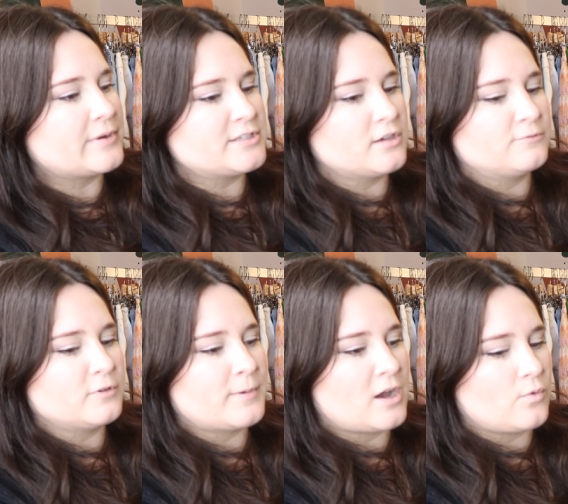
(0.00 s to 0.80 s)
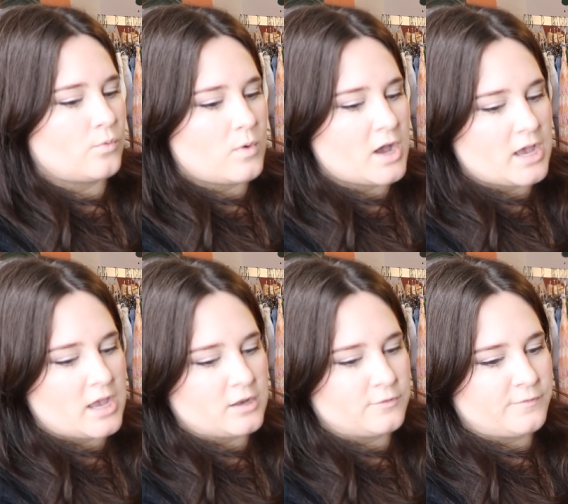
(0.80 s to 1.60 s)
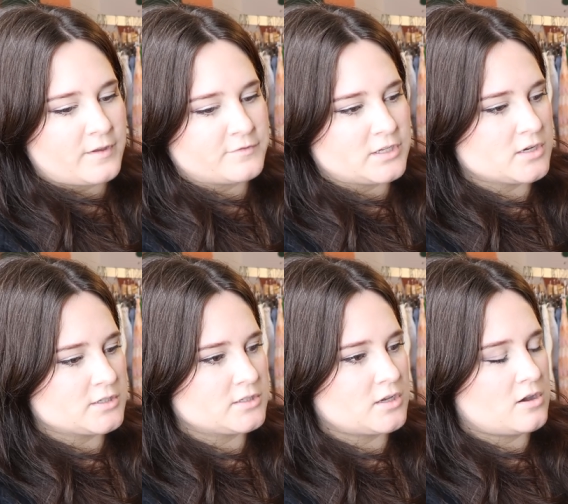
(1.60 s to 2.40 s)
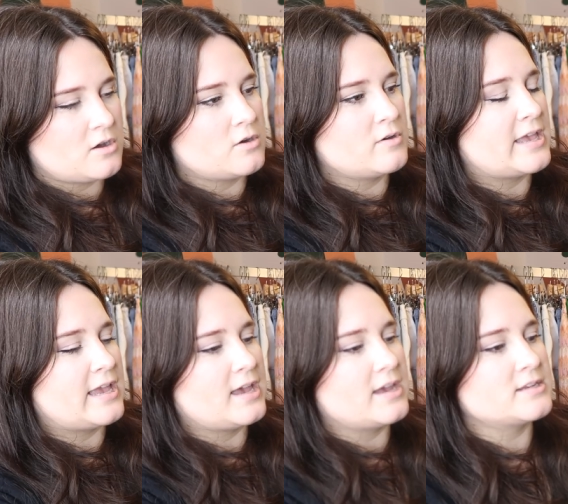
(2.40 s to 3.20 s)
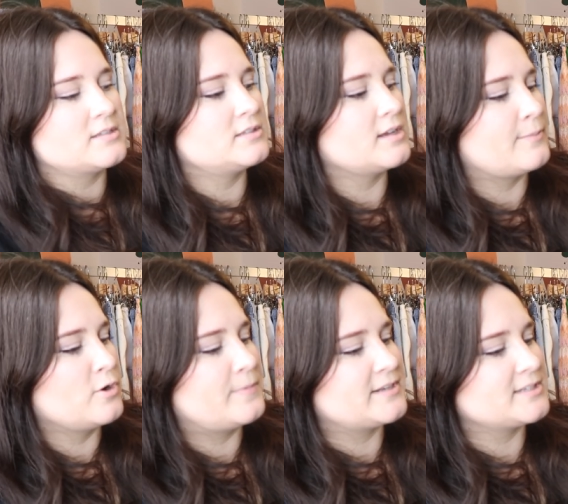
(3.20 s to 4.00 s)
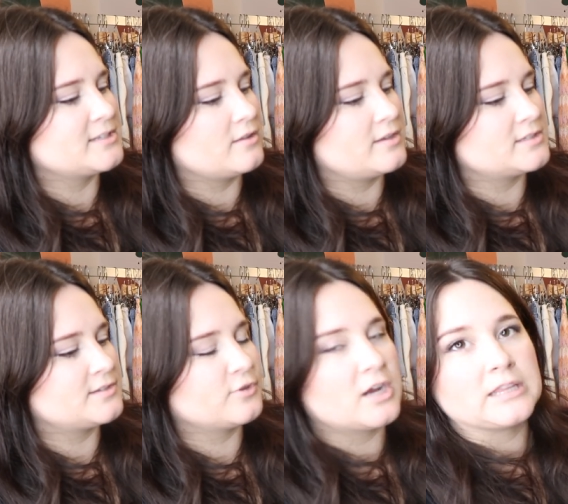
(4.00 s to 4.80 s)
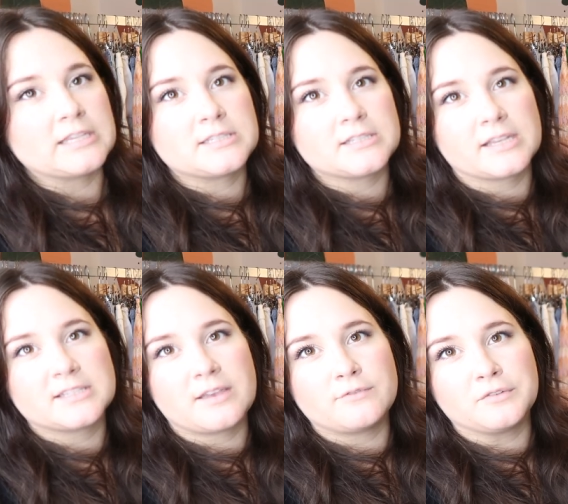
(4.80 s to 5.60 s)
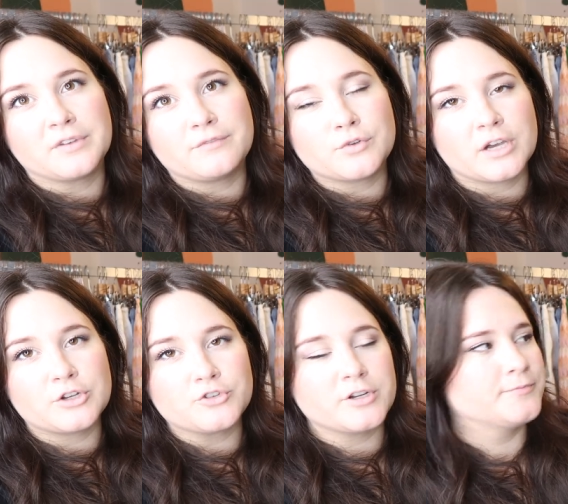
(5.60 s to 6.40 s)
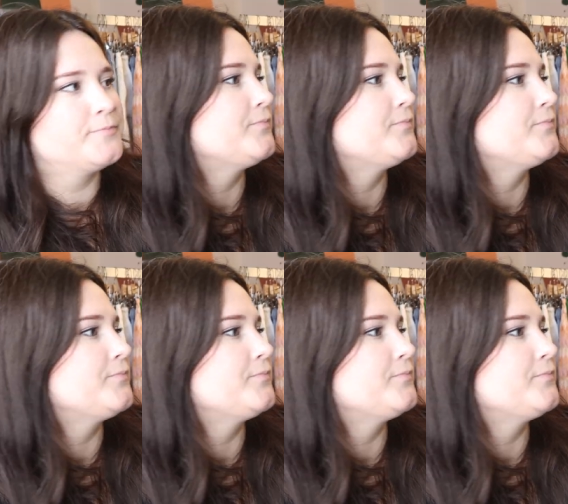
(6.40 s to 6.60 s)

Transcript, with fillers: retailed for about 150 or so, and I'm hoping to sell these for at least like 75 to 100.